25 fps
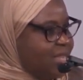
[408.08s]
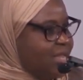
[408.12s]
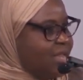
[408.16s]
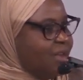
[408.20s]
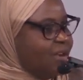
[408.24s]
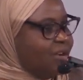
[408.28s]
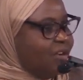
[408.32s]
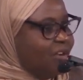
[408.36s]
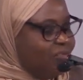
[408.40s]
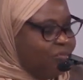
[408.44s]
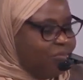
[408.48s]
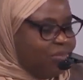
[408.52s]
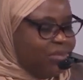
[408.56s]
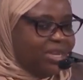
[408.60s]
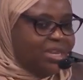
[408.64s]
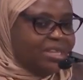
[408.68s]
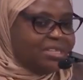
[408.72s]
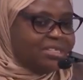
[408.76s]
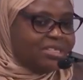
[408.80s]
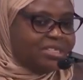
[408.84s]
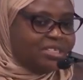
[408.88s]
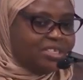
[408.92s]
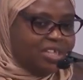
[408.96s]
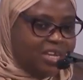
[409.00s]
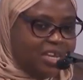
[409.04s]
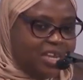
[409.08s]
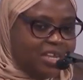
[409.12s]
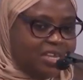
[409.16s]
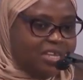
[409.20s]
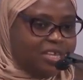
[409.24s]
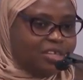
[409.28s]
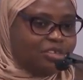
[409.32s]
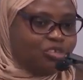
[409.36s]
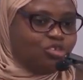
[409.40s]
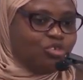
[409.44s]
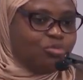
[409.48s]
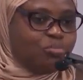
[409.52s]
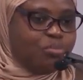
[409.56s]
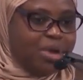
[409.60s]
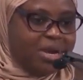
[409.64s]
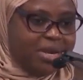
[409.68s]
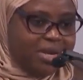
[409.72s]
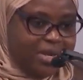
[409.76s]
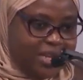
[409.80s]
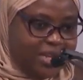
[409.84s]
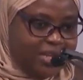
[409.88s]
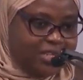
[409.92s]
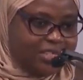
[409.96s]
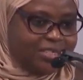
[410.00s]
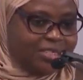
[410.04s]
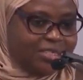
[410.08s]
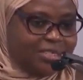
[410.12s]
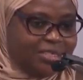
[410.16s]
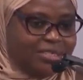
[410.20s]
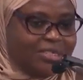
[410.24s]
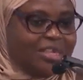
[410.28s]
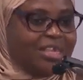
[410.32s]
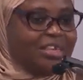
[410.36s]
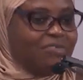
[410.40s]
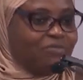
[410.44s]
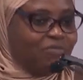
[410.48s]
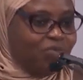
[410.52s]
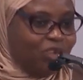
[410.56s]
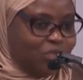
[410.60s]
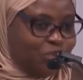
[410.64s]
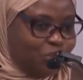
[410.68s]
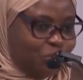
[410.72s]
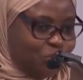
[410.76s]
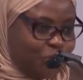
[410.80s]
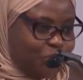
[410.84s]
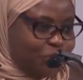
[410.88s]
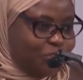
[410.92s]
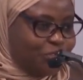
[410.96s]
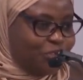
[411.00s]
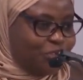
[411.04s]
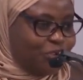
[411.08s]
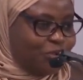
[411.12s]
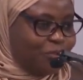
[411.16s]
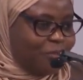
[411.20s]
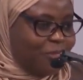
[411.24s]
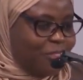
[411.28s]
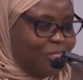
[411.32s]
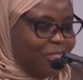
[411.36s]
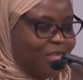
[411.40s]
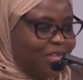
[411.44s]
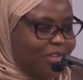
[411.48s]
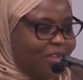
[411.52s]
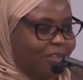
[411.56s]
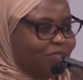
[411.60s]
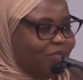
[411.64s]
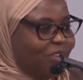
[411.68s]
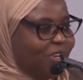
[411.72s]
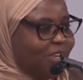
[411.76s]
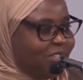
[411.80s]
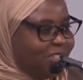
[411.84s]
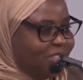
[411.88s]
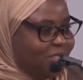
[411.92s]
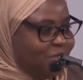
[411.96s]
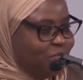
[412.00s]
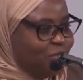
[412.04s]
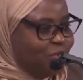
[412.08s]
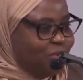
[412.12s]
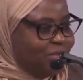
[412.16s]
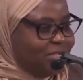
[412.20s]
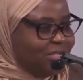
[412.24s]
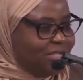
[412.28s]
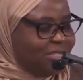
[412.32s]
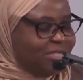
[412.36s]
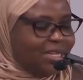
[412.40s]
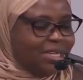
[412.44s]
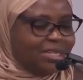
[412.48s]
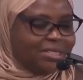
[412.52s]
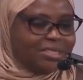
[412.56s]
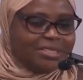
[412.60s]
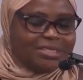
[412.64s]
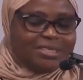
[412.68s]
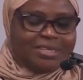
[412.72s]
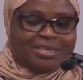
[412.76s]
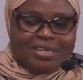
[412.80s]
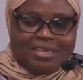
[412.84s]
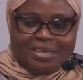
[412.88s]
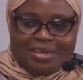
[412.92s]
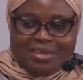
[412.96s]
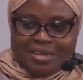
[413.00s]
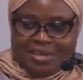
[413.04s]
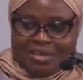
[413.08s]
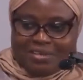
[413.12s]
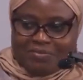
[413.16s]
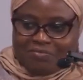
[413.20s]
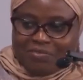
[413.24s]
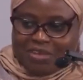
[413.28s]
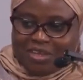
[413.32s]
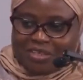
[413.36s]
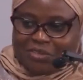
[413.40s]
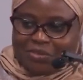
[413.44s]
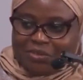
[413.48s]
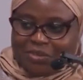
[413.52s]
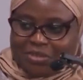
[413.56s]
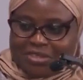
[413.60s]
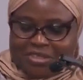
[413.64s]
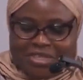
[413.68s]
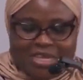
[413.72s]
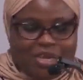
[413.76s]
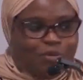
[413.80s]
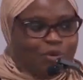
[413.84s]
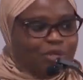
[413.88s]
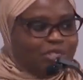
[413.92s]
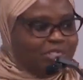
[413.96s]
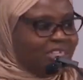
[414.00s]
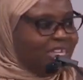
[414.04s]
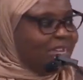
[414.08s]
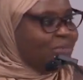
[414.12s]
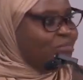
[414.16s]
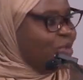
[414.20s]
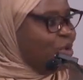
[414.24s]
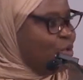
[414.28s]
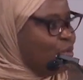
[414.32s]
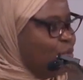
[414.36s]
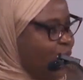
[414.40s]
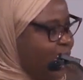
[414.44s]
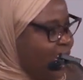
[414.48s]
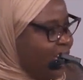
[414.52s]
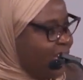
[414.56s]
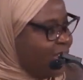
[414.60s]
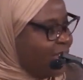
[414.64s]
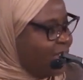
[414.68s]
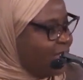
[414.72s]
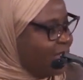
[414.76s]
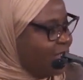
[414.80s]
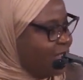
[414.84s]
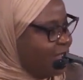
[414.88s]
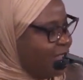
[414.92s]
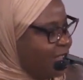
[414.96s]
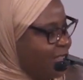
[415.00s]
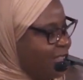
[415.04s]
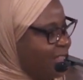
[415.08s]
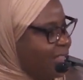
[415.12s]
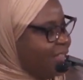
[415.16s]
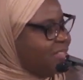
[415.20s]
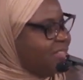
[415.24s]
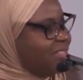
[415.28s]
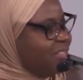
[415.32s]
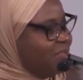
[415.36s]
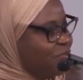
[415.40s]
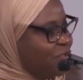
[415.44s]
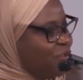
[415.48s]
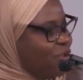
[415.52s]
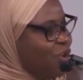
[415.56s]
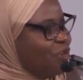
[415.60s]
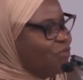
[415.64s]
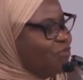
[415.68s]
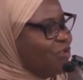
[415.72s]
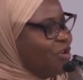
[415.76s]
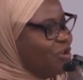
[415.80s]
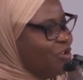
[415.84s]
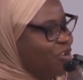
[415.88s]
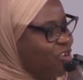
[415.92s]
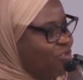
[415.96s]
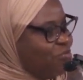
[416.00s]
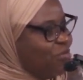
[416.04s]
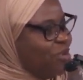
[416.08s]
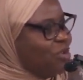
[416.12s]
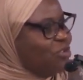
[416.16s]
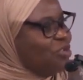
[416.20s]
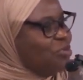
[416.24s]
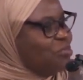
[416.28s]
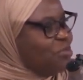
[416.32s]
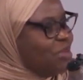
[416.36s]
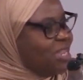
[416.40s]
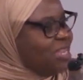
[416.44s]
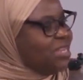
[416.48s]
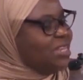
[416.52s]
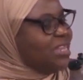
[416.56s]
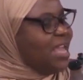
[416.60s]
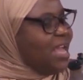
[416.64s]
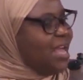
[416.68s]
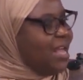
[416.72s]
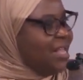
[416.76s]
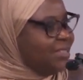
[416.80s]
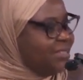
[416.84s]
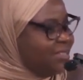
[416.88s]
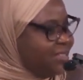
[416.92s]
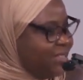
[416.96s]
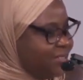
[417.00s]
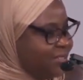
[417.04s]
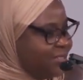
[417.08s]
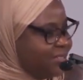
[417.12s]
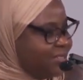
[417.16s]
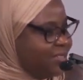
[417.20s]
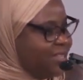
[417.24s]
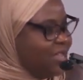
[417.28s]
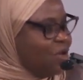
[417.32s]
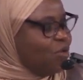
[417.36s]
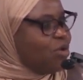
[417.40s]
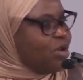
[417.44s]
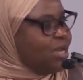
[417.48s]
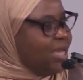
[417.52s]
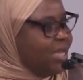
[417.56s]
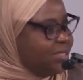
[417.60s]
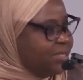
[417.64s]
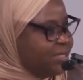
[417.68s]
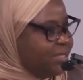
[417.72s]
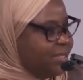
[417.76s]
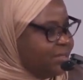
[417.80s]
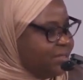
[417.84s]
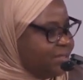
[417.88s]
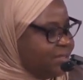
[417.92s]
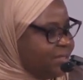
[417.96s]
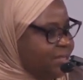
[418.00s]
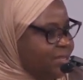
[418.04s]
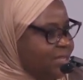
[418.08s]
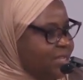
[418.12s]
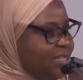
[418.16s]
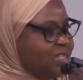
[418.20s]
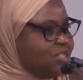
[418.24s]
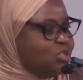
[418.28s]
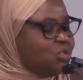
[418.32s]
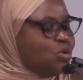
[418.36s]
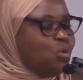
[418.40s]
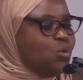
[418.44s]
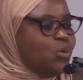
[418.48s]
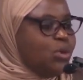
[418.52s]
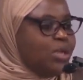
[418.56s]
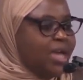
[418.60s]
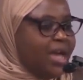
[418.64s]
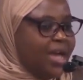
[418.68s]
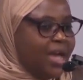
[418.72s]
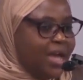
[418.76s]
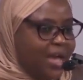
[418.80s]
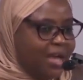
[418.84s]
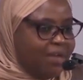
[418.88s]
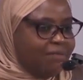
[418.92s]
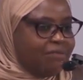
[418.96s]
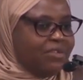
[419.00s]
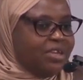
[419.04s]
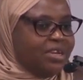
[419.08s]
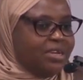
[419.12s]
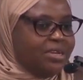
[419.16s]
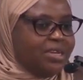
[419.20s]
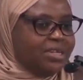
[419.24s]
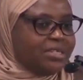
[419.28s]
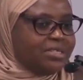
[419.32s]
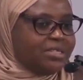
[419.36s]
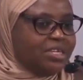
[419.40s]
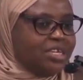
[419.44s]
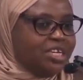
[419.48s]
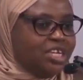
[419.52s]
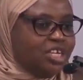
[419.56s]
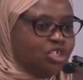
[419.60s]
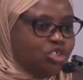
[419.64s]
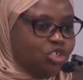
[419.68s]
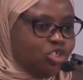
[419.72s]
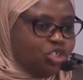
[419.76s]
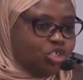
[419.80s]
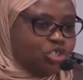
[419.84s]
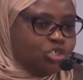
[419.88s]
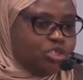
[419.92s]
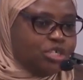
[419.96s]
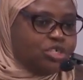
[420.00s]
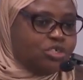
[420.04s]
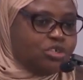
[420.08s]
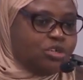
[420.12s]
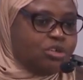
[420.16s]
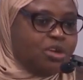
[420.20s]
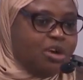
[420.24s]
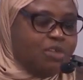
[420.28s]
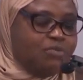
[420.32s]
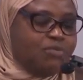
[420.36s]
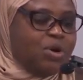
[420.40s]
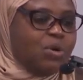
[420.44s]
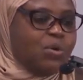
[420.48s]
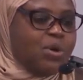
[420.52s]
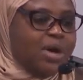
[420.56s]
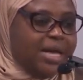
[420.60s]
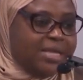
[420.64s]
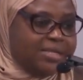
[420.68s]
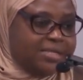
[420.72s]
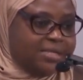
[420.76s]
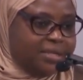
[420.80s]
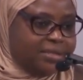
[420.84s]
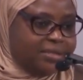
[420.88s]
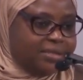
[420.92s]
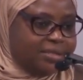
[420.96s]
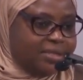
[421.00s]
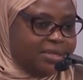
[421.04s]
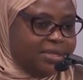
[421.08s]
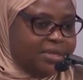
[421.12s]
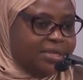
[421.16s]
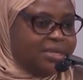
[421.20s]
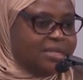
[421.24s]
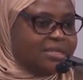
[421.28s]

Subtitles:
Government is challenging to manage the infrastructure for the simple reason that the investors here will tell me why. It's difficult for government to manage their assets, their own assets. So we're having this deterioration of our assets.